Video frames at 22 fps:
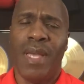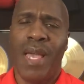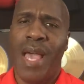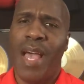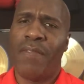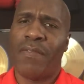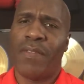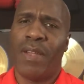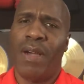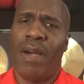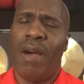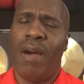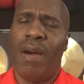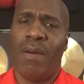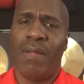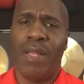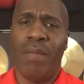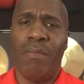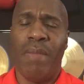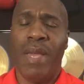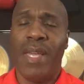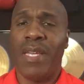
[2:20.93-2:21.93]
After all,
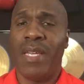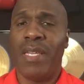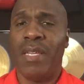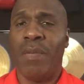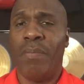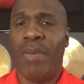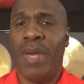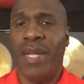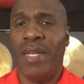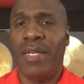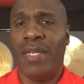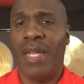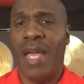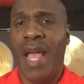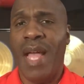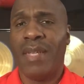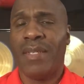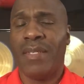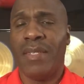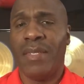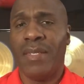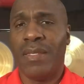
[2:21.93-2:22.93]
they're making you pay
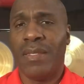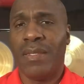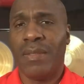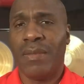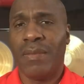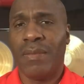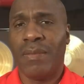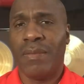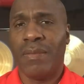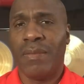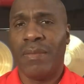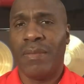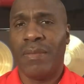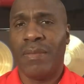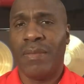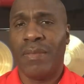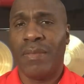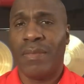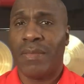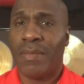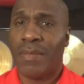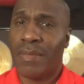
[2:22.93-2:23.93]
taxes,
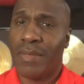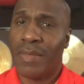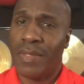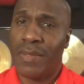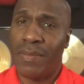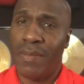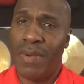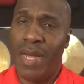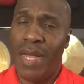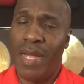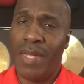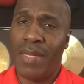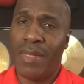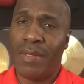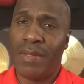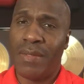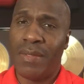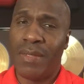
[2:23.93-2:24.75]
right?